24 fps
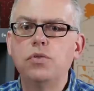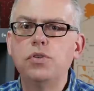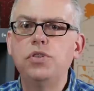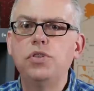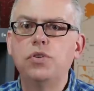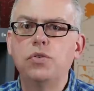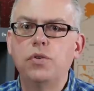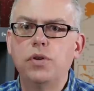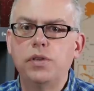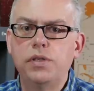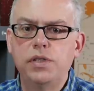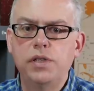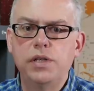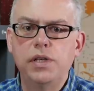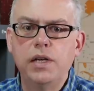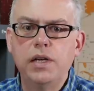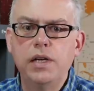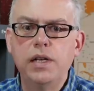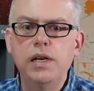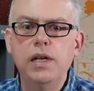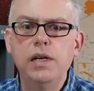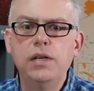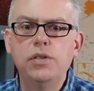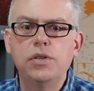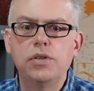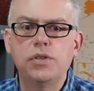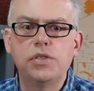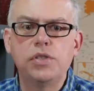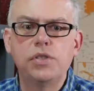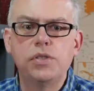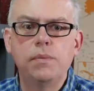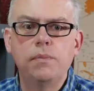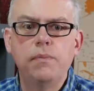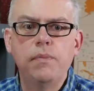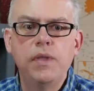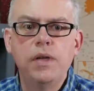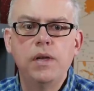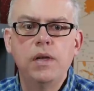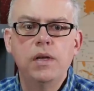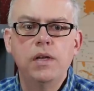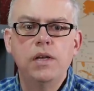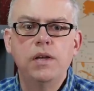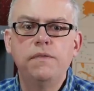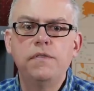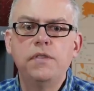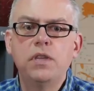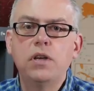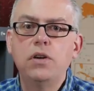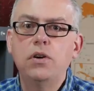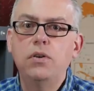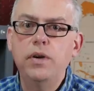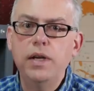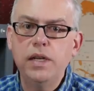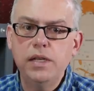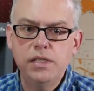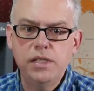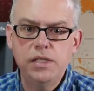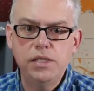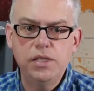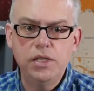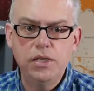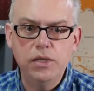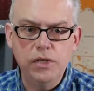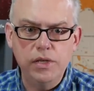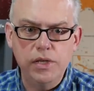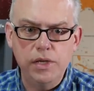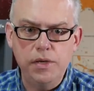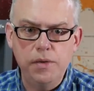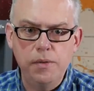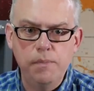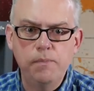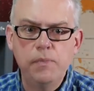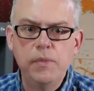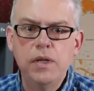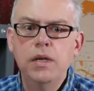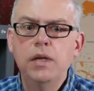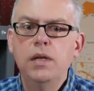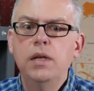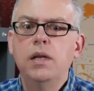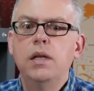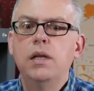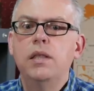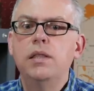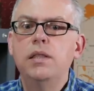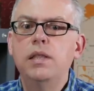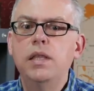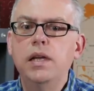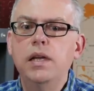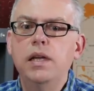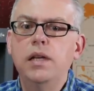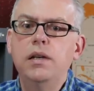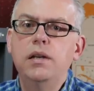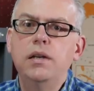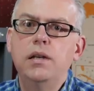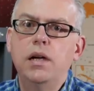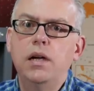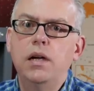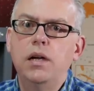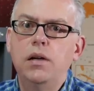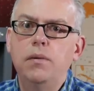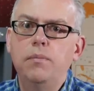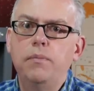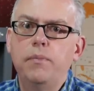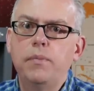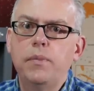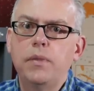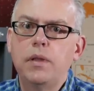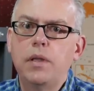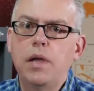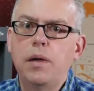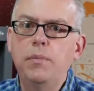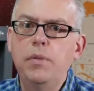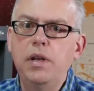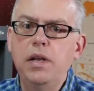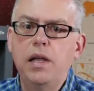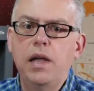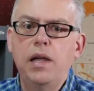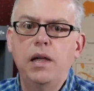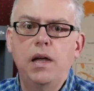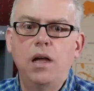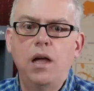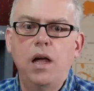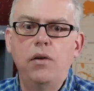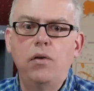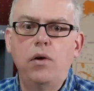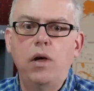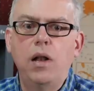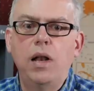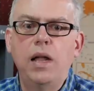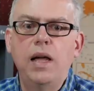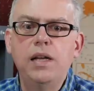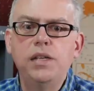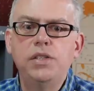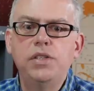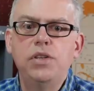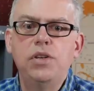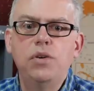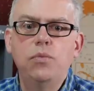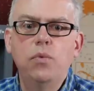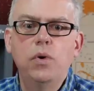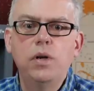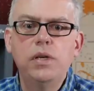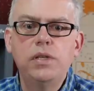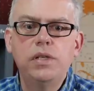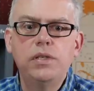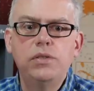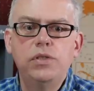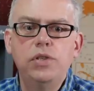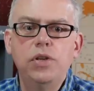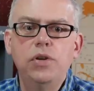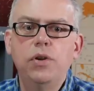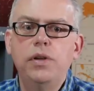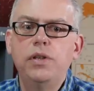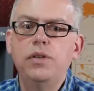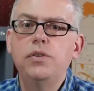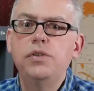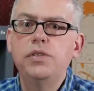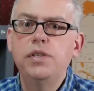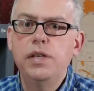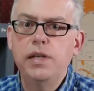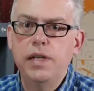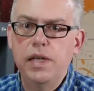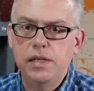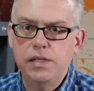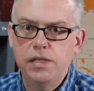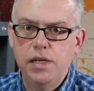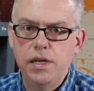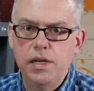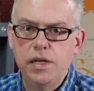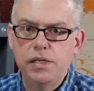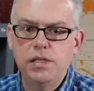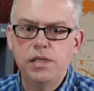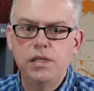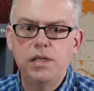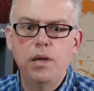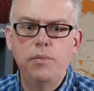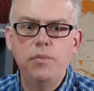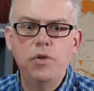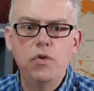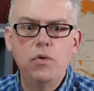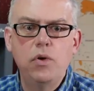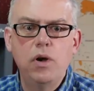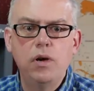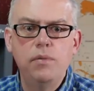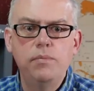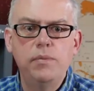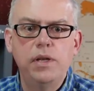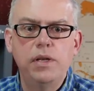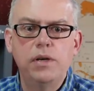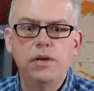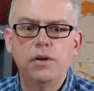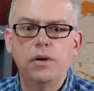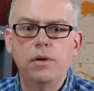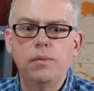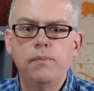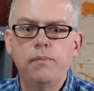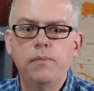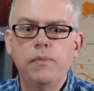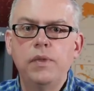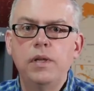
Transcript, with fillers: or shorts in the connectors. If the coax is good, then um, I'm gonna, I'll ask you what you're using as an S W R meter.